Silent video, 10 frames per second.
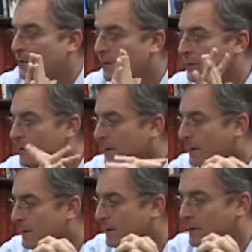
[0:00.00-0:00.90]
On
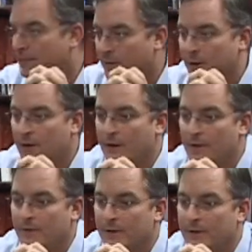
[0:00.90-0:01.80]
the other end
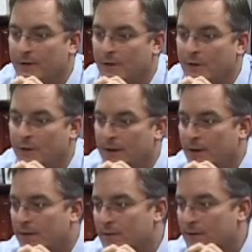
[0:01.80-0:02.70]
of it, you
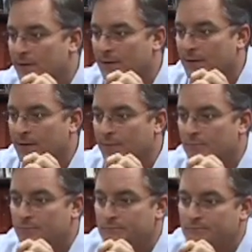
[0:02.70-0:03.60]
get
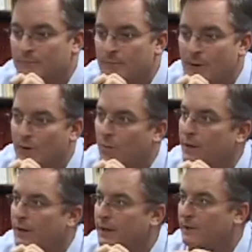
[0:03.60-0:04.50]
um,
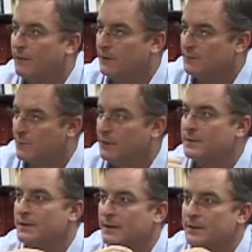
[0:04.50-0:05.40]
going in, as we
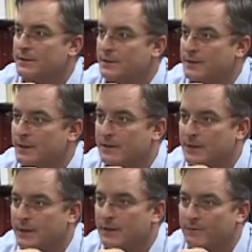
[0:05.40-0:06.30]
discussed, as an
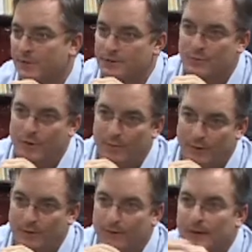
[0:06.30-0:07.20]
executive
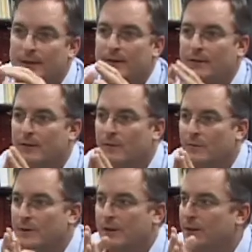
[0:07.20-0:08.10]
distributor you're
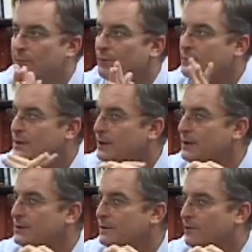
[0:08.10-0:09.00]
going to get a
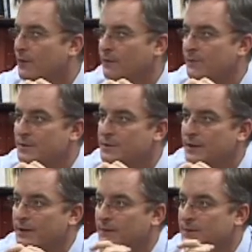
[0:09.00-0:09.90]
percentage of all of your
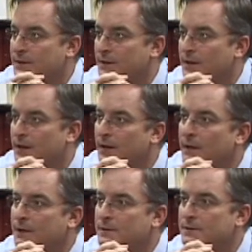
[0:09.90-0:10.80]
sales. The
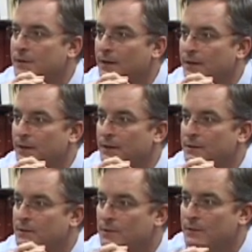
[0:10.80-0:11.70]
key is to get
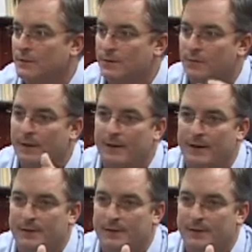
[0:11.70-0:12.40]
into the $3,000